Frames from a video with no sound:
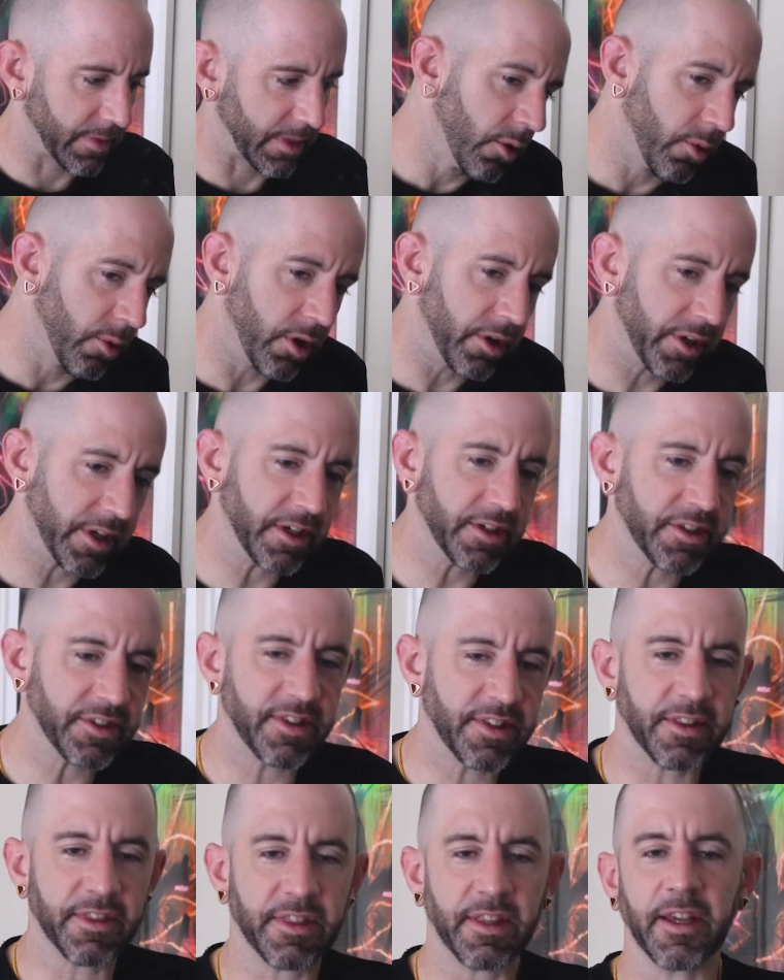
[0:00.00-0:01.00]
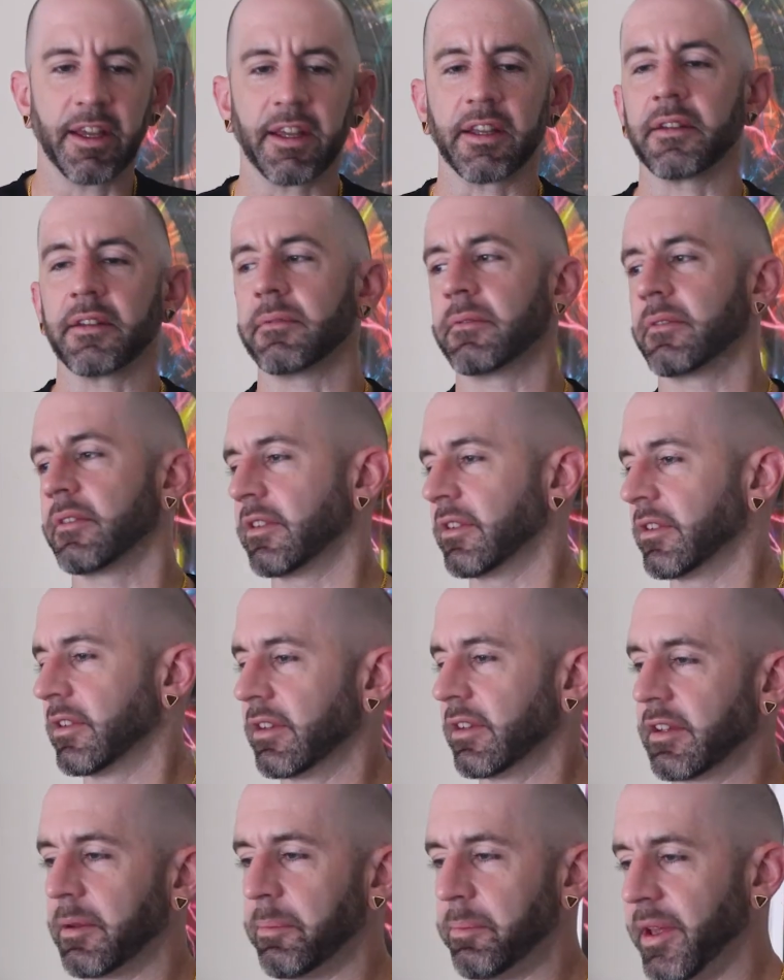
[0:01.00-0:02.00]
Well, here's the thing.
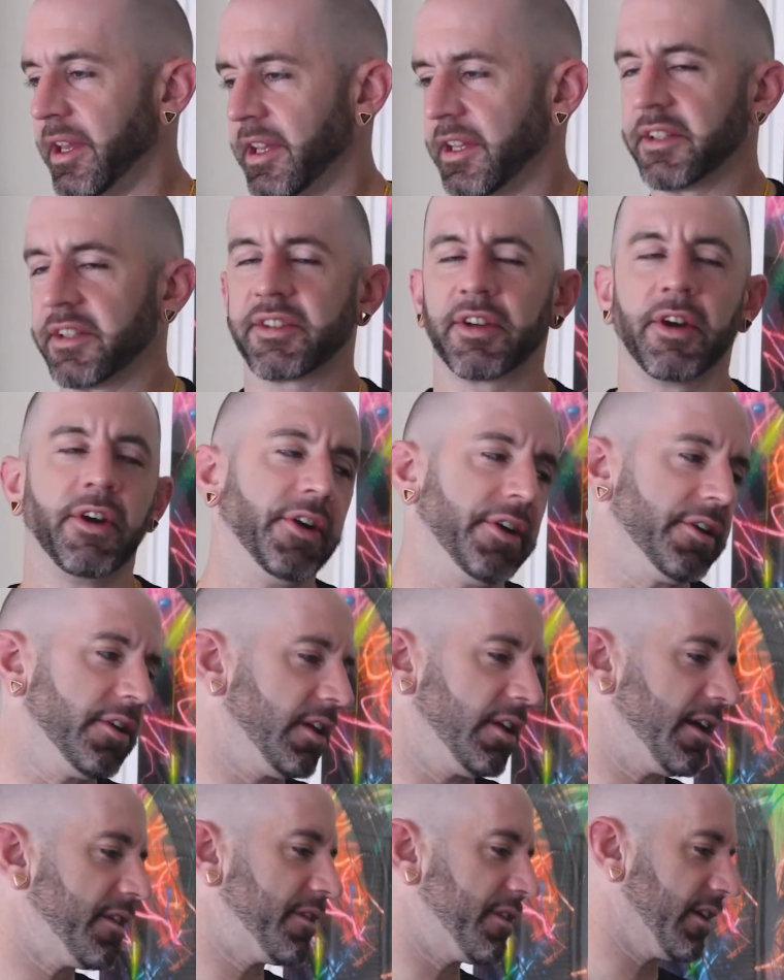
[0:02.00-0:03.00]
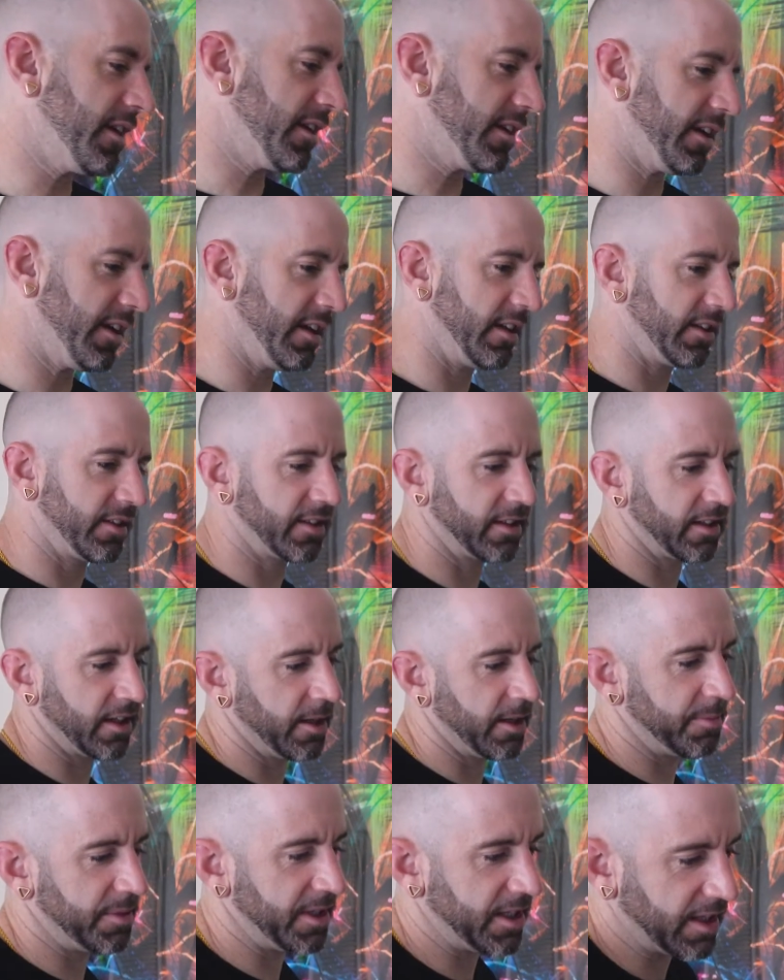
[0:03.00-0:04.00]
The biggest hurdle, I think, is going
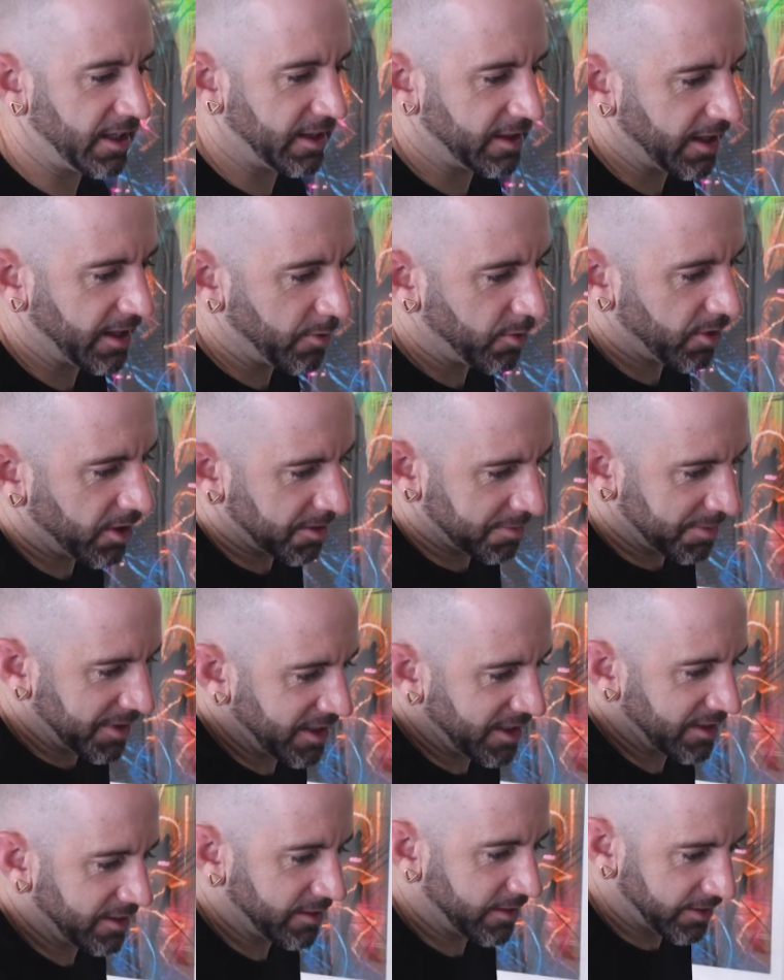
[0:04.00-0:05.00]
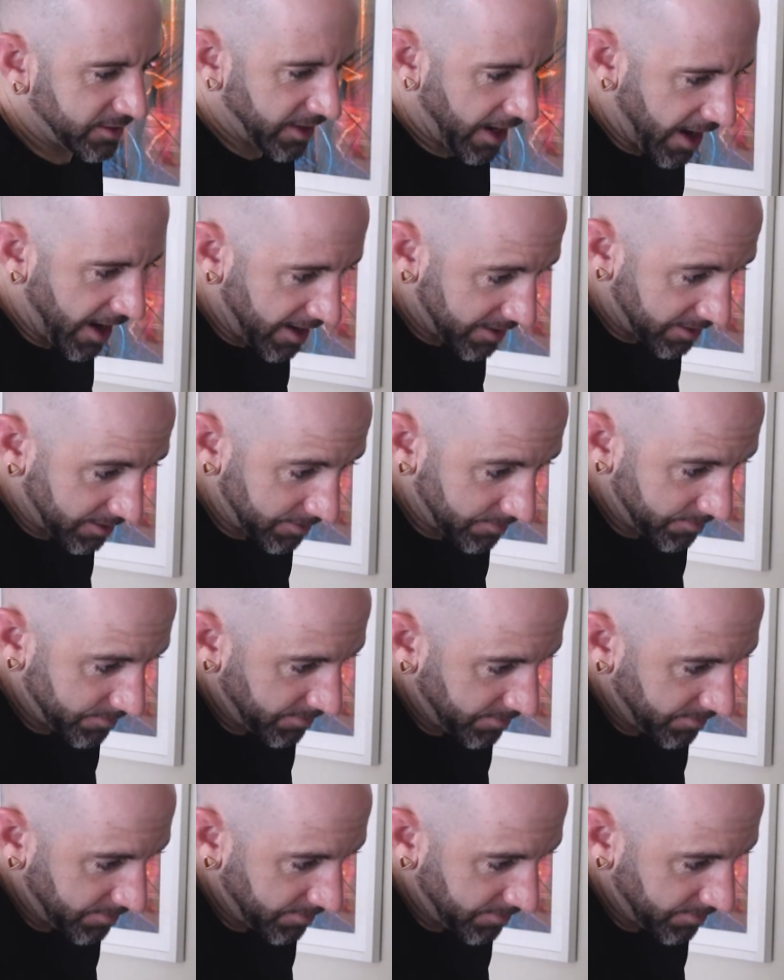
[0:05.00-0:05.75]
to be that they want to be in SAC.